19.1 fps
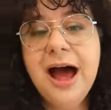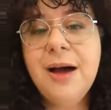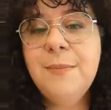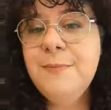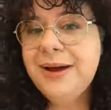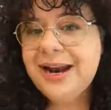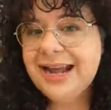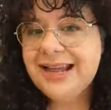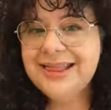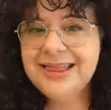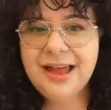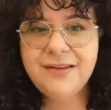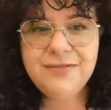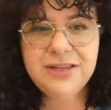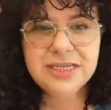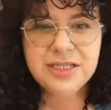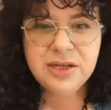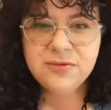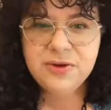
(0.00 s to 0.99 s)
but I
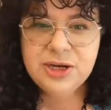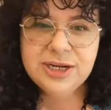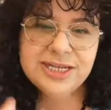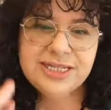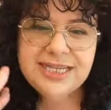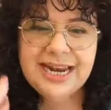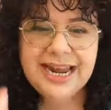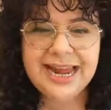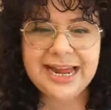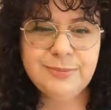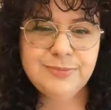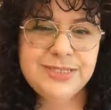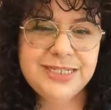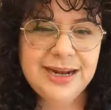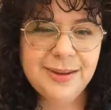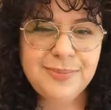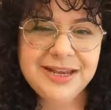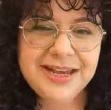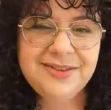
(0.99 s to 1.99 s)
love the silver because it amps
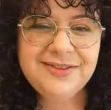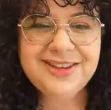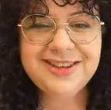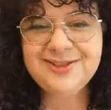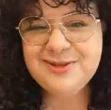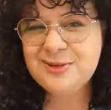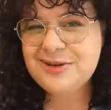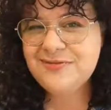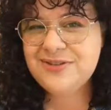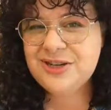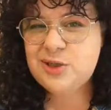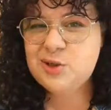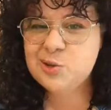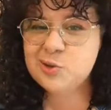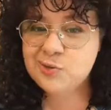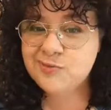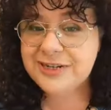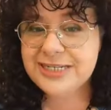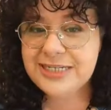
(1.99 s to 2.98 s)
it up and gives it sort of a
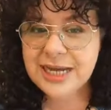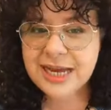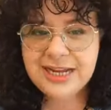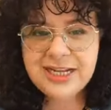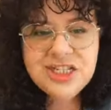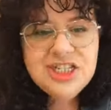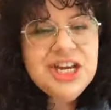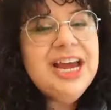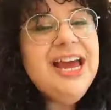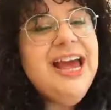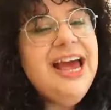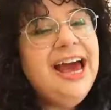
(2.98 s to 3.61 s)
jewelry touch.